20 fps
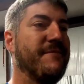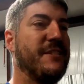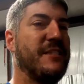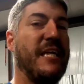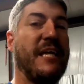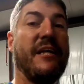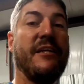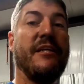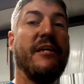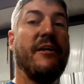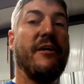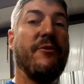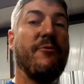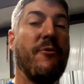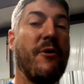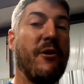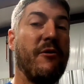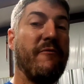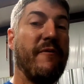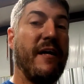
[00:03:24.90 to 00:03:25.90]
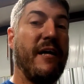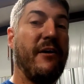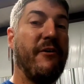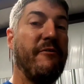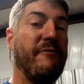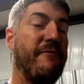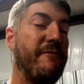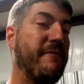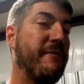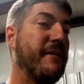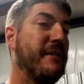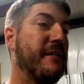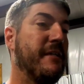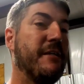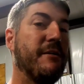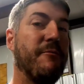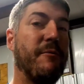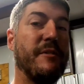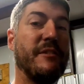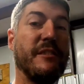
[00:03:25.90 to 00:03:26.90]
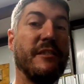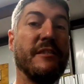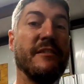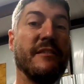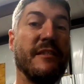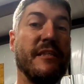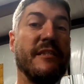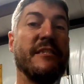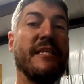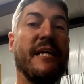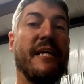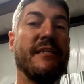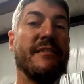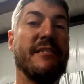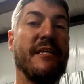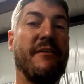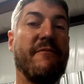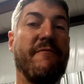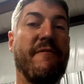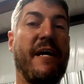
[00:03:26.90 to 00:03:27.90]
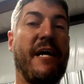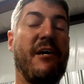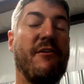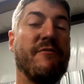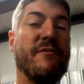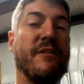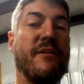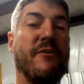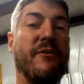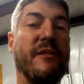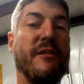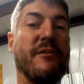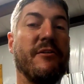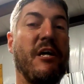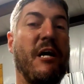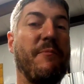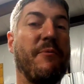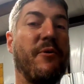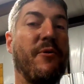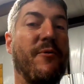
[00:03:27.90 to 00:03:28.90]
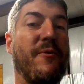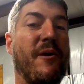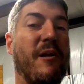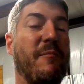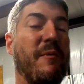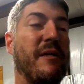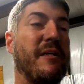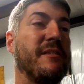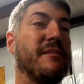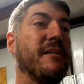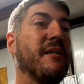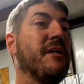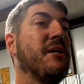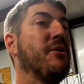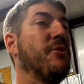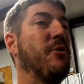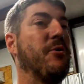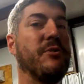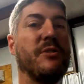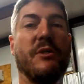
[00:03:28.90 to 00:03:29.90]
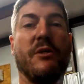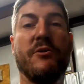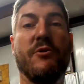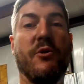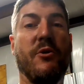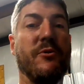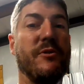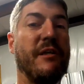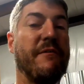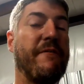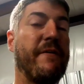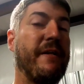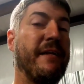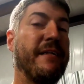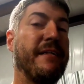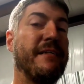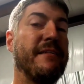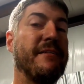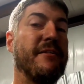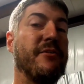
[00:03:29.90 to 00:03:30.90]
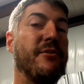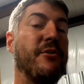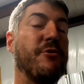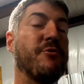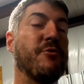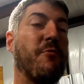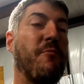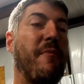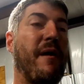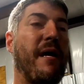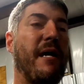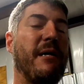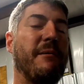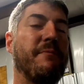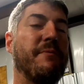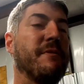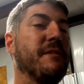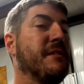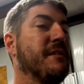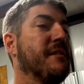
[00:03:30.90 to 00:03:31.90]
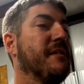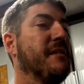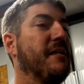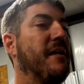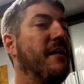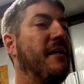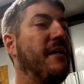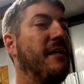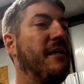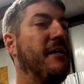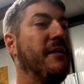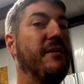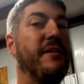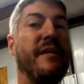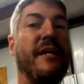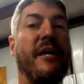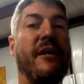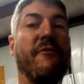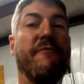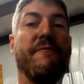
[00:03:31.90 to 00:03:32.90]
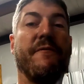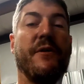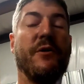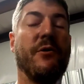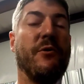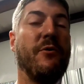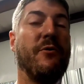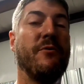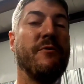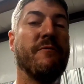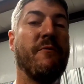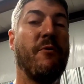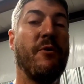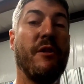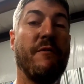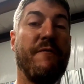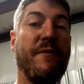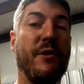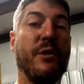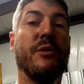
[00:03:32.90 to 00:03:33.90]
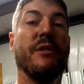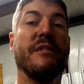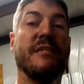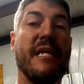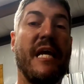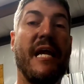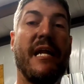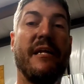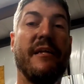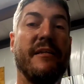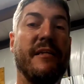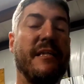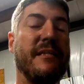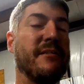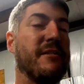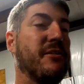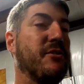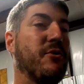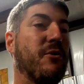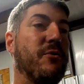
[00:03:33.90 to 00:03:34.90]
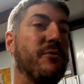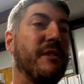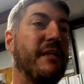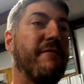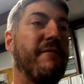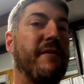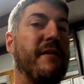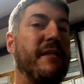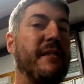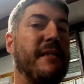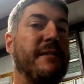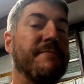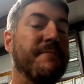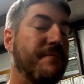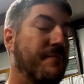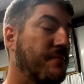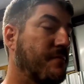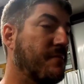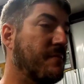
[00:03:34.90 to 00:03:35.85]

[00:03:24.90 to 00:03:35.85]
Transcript: secondary throttle valve, which is the second set of valves that are in the top of your throttle bodies. Those are controlled differently in the neutral map. The air fuel, or the fuel that's added, is controlled differently.